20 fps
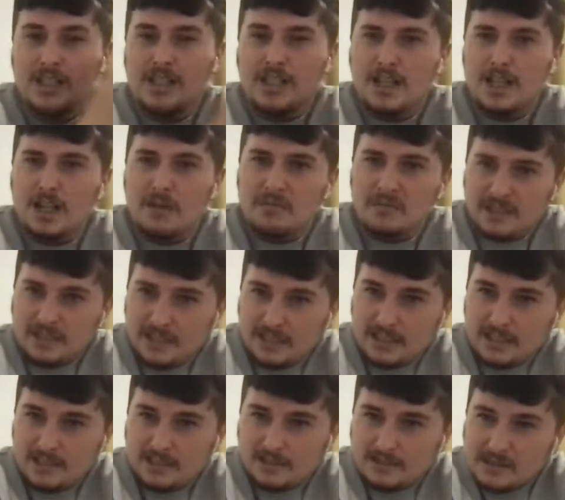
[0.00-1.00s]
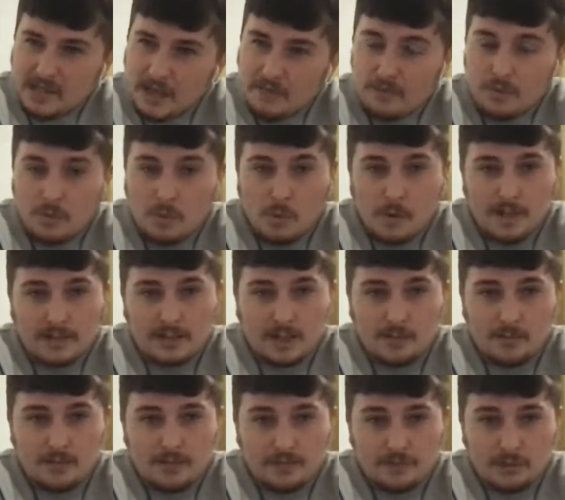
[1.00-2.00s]
and they never always come
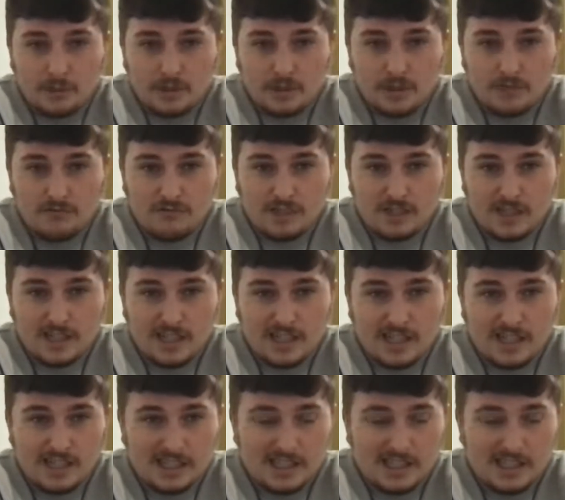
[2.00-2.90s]
to fruition, really.